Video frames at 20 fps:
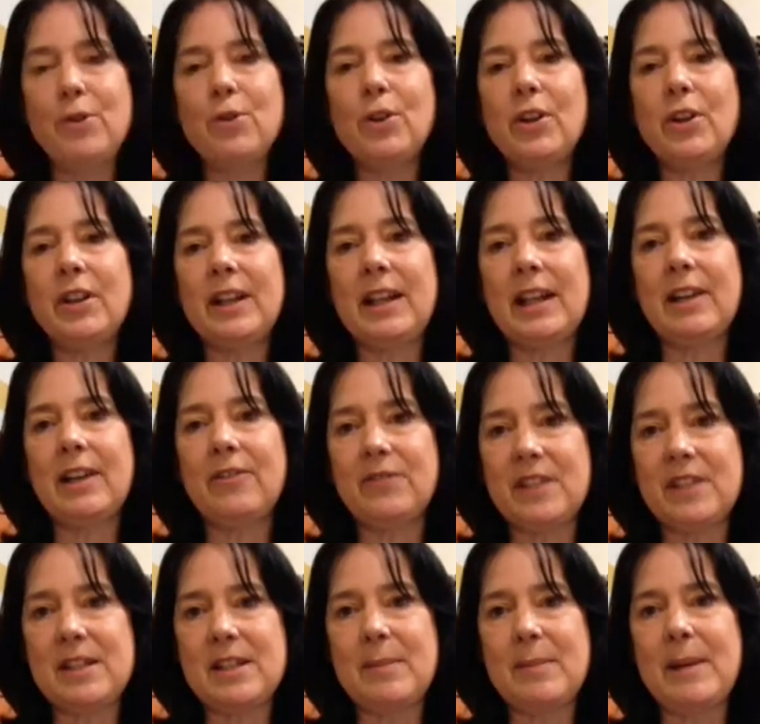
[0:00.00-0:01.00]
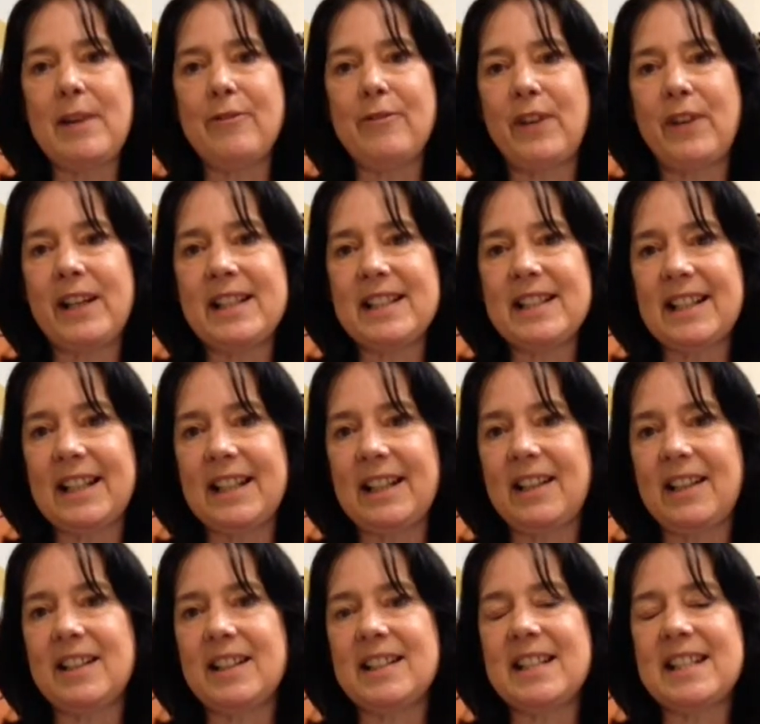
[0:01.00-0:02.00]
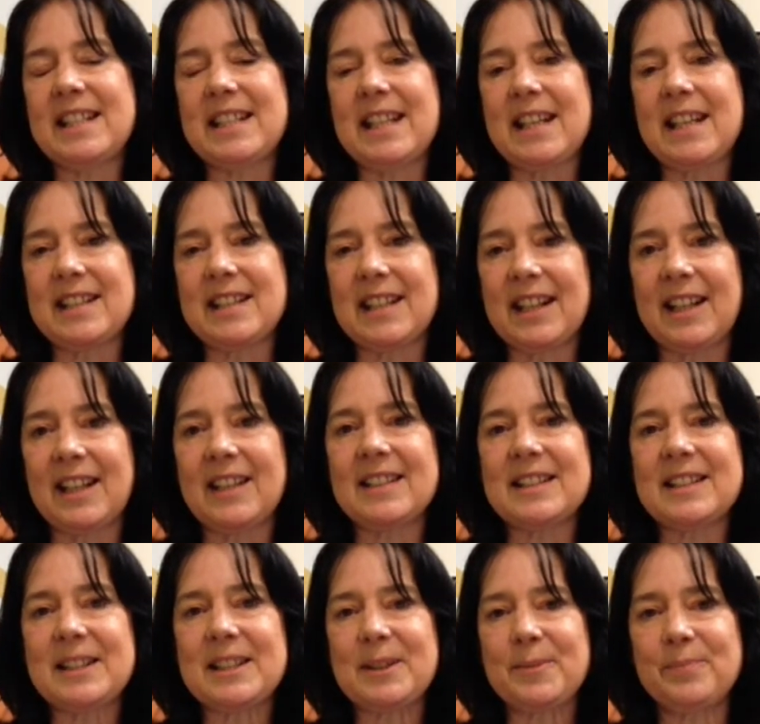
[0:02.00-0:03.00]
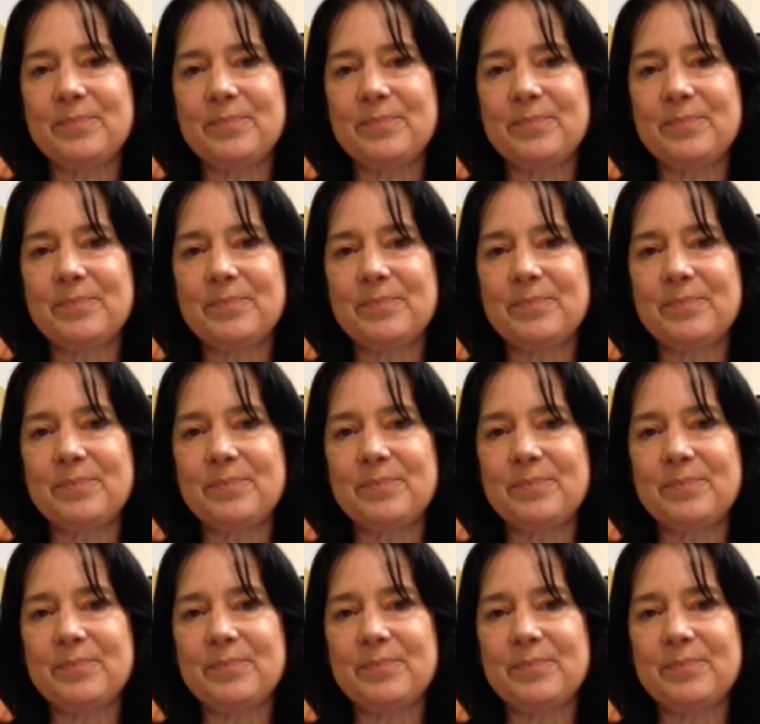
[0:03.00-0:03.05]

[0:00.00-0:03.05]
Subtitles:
got a gift. It's about finding it and understanding it.